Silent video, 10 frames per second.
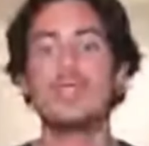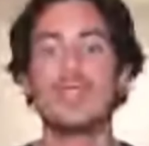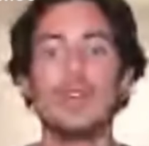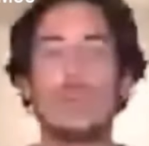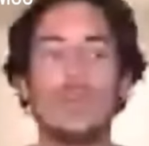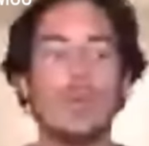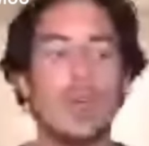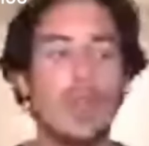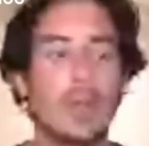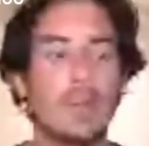
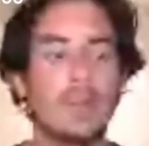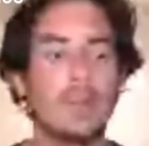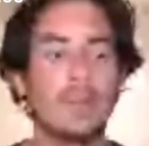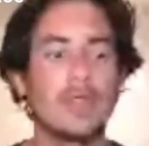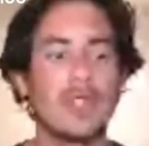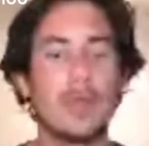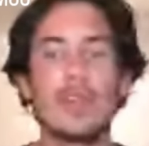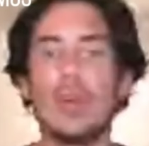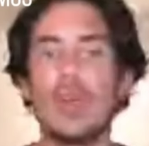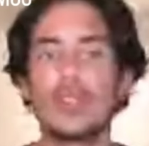So some
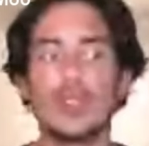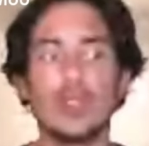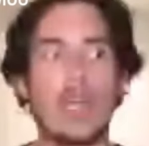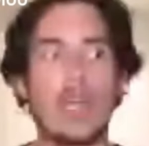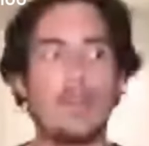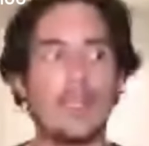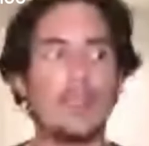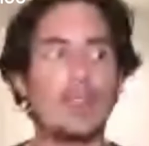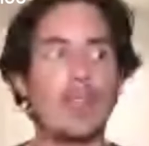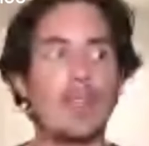of you also have
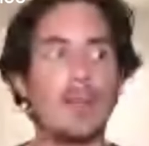been